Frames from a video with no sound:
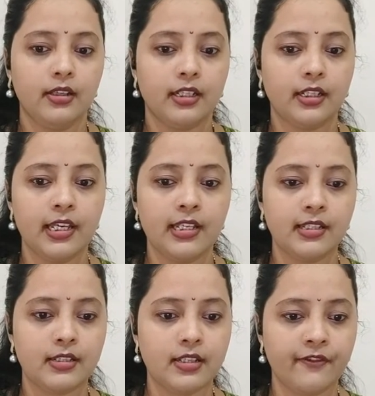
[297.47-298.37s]
the
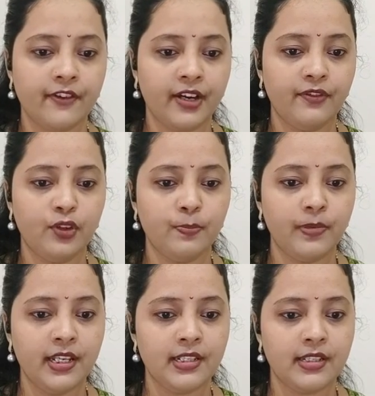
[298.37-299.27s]
cases, if I have to
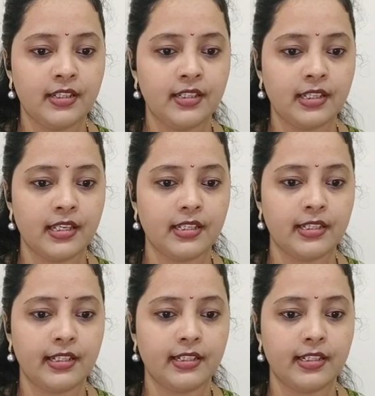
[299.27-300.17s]
place this case,
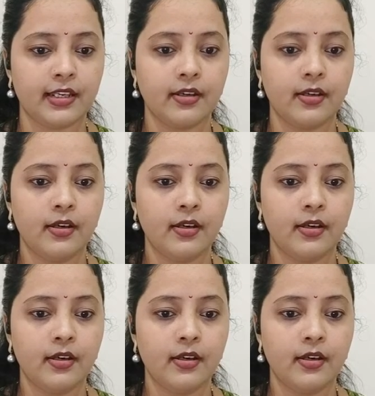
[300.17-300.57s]
let's say